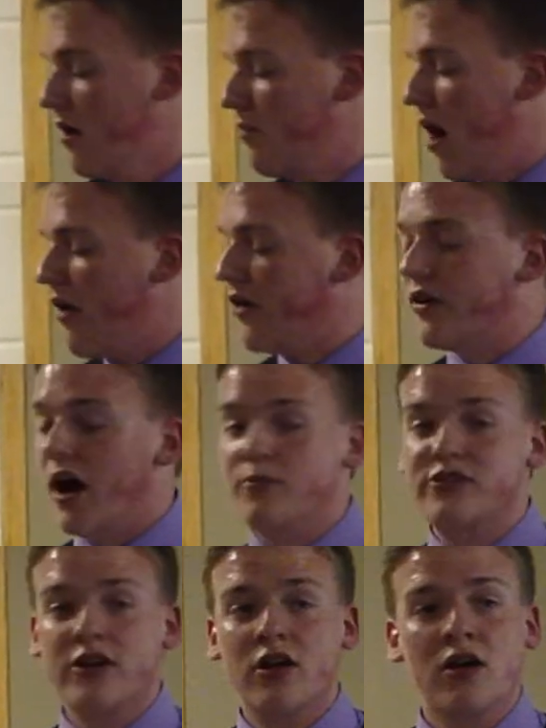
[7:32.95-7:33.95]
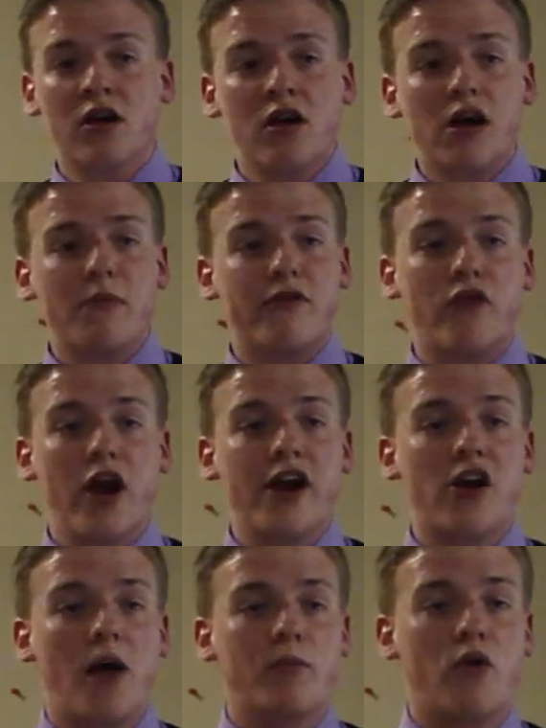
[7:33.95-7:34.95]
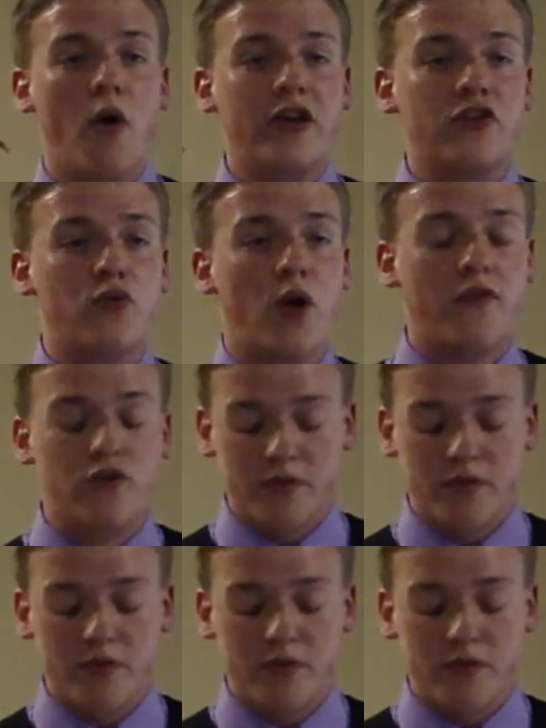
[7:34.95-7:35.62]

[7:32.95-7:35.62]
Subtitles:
Pirate Captain, I'm afraid I'm going to have to